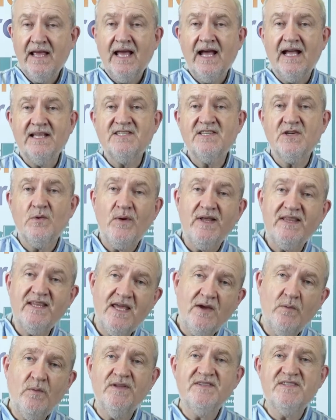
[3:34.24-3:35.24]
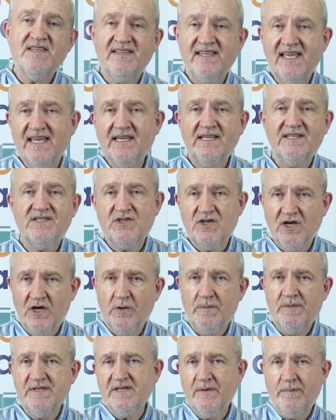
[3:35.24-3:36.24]
And so, whether you want to think as
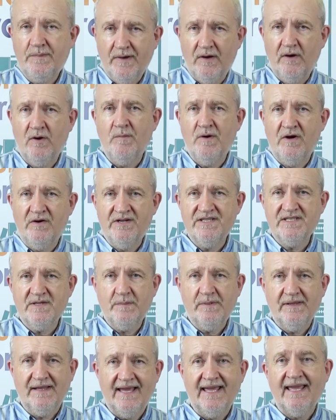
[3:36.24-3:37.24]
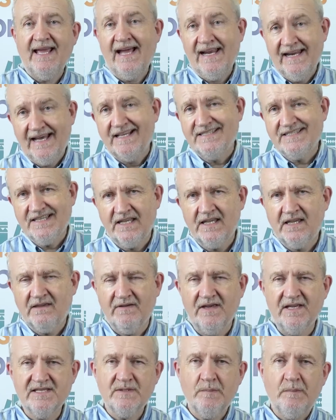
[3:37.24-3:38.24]
Job as a poem or as a play, I like to think of
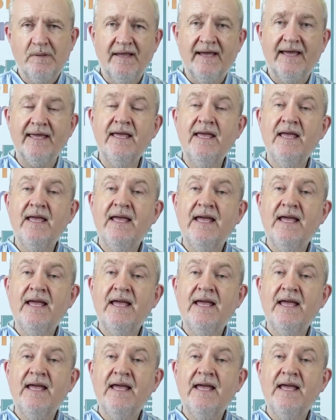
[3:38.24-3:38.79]
it as a play,